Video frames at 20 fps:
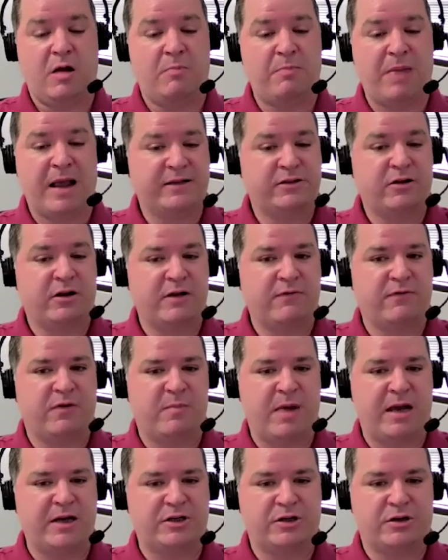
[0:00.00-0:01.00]
based on
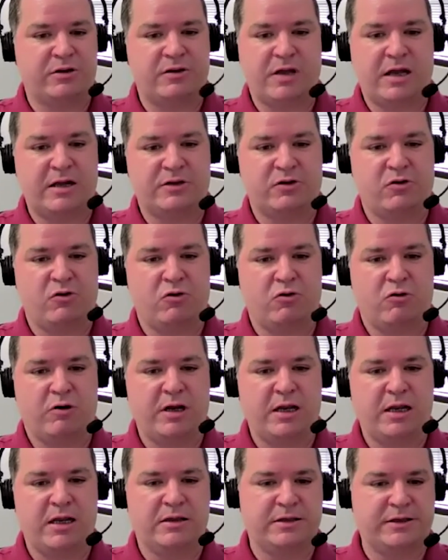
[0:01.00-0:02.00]
information that is
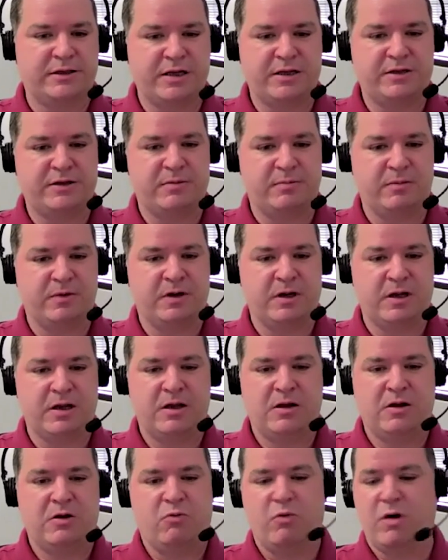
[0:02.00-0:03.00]
already in the system.
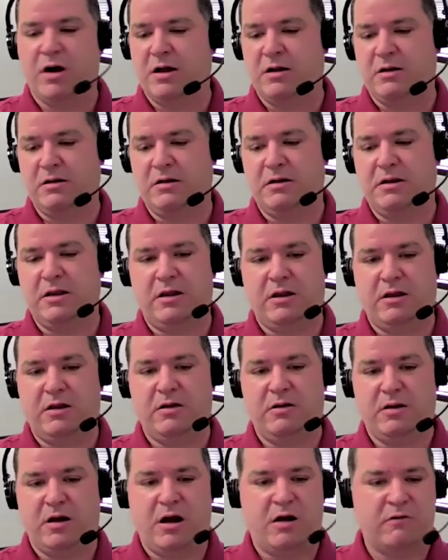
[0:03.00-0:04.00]
Well,
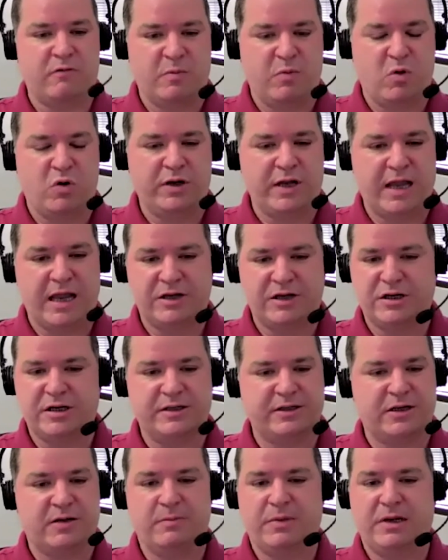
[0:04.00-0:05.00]
our reporting engine
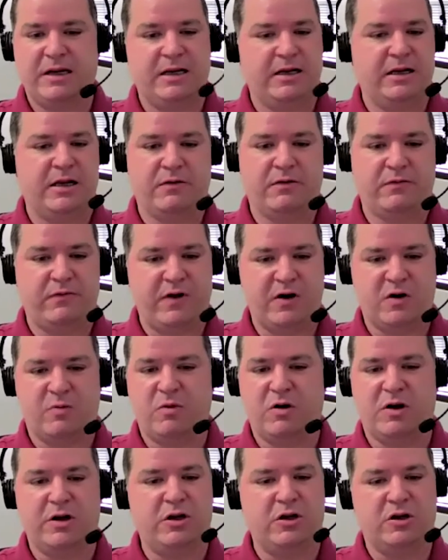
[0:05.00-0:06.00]
is completely
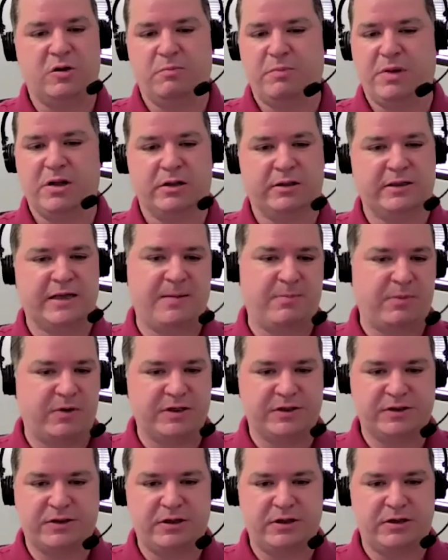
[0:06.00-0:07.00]
configurable, and you can build
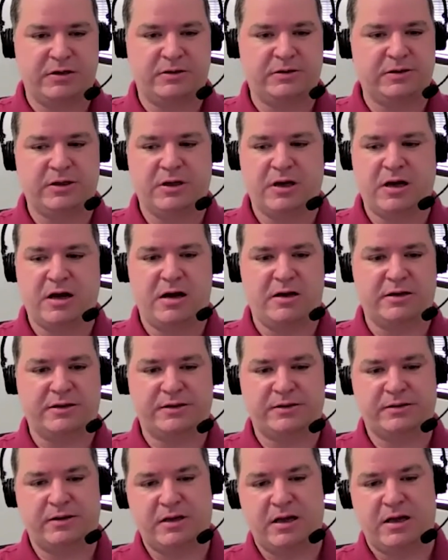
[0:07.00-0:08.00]
templates to your
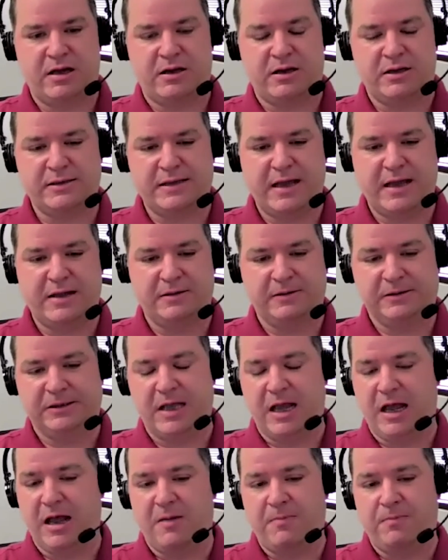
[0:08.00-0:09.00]
heart's content.
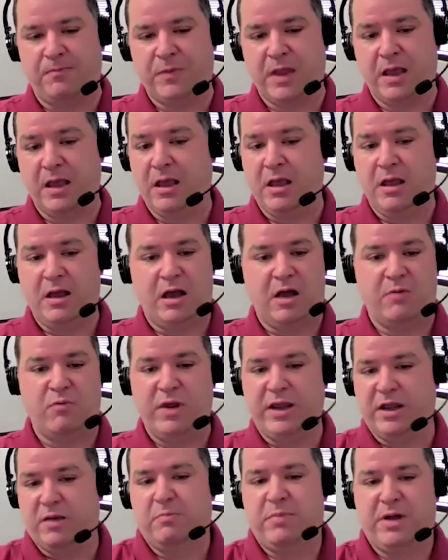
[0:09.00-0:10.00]
And we can